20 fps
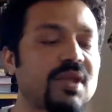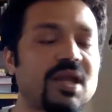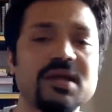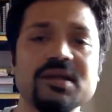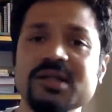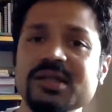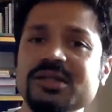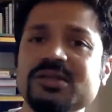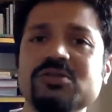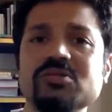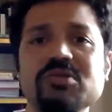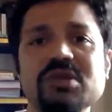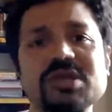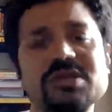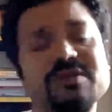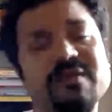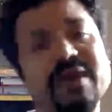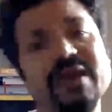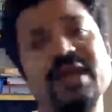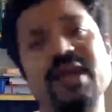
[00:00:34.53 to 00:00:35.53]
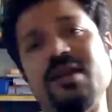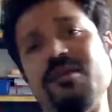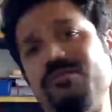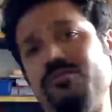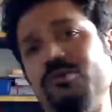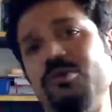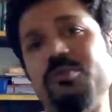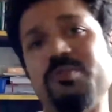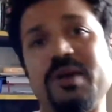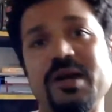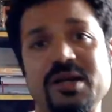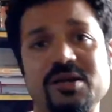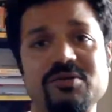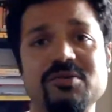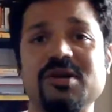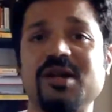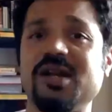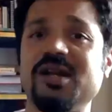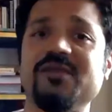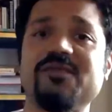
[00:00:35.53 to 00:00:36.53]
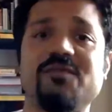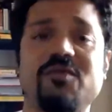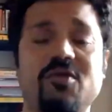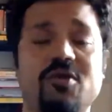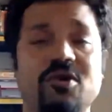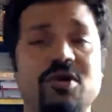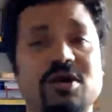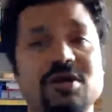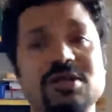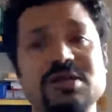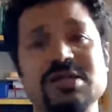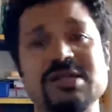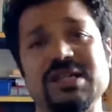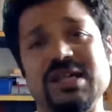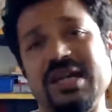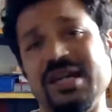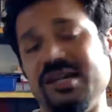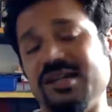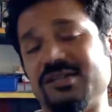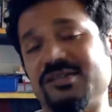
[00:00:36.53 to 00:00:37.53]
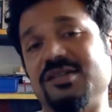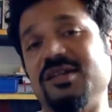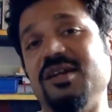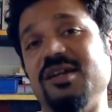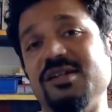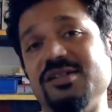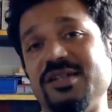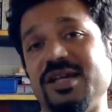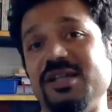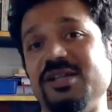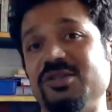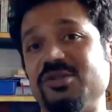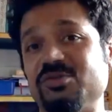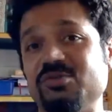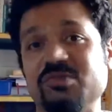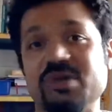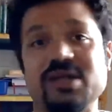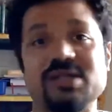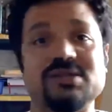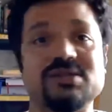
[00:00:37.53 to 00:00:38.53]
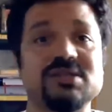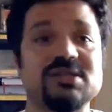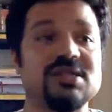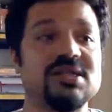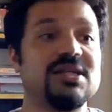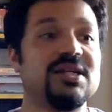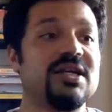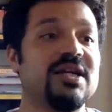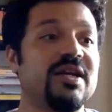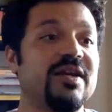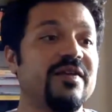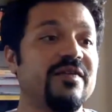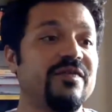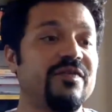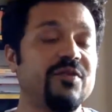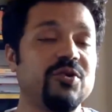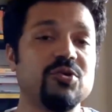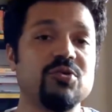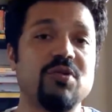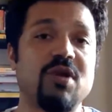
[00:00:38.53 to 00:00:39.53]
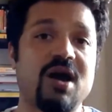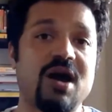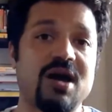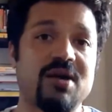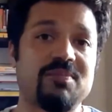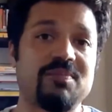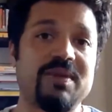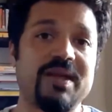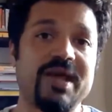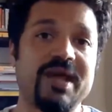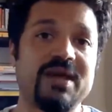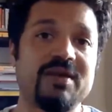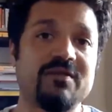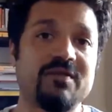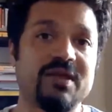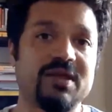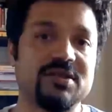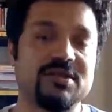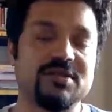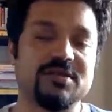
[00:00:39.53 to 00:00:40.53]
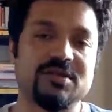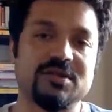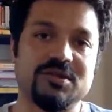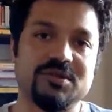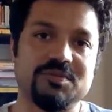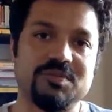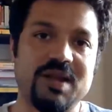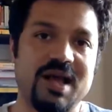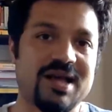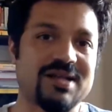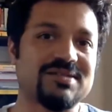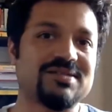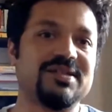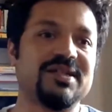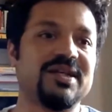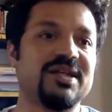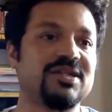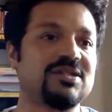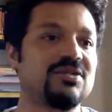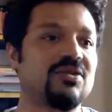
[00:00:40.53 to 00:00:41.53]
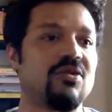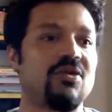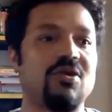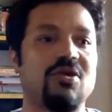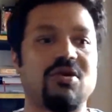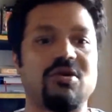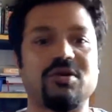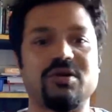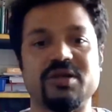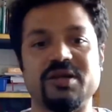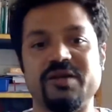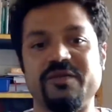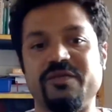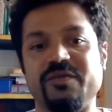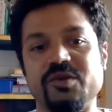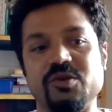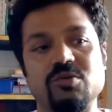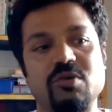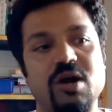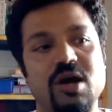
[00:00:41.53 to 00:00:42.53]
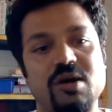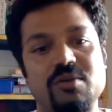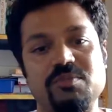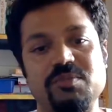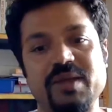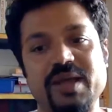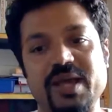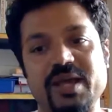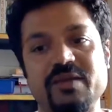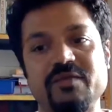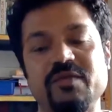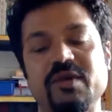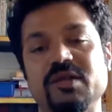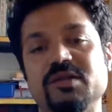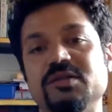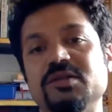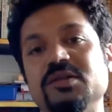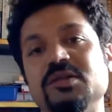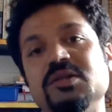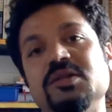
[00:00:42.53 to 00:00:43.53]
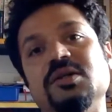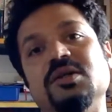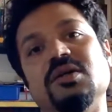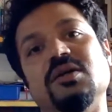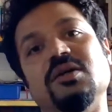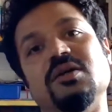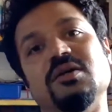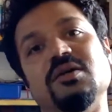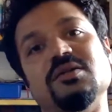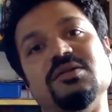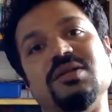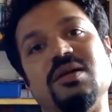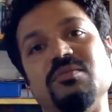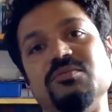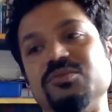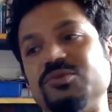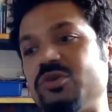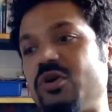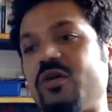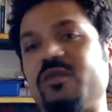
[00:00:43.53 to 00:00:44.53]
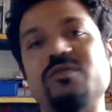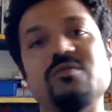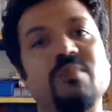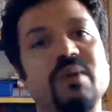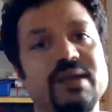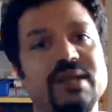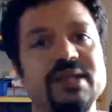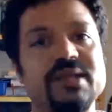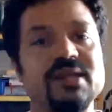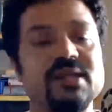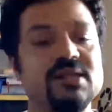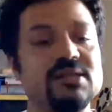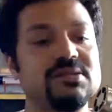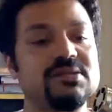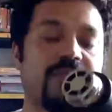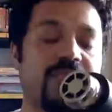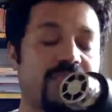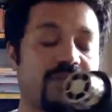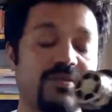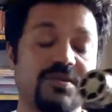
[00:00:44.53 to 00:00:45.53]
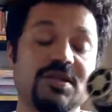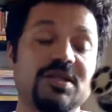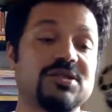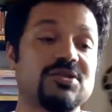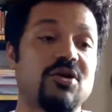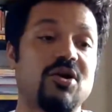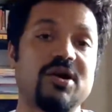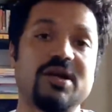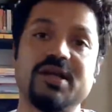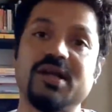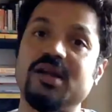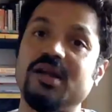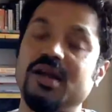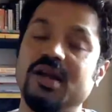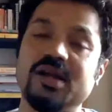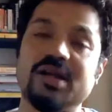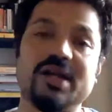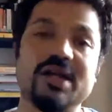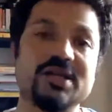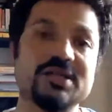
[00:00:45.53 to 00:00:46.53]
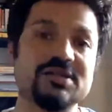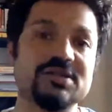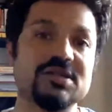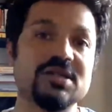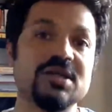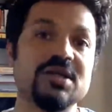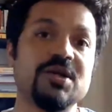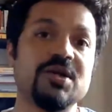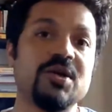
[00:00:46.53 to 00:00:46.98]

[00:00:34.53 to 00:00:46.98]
this tool is very helpful particularly for industrial design students. If you are playing with uh, plastics or if you are playing with uh, some soft materials, this hot air gun is